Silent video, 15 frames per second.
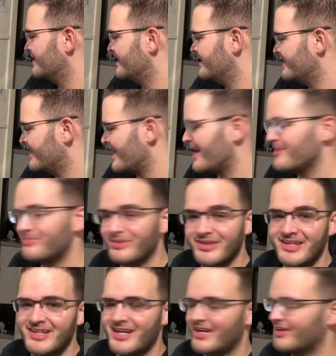but I
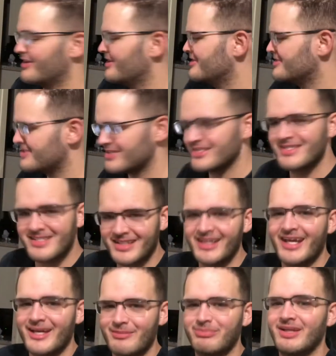put it on hers just to
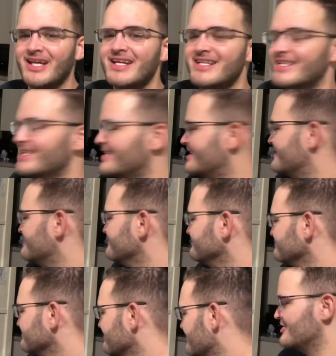like blend in.
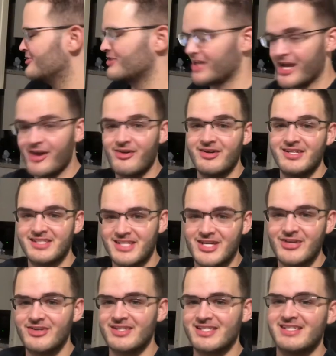So Karen is
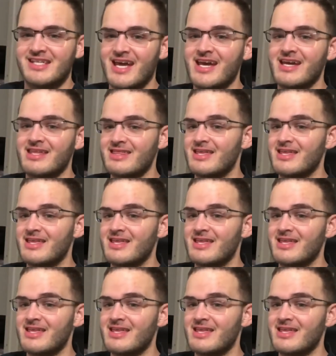here to stay,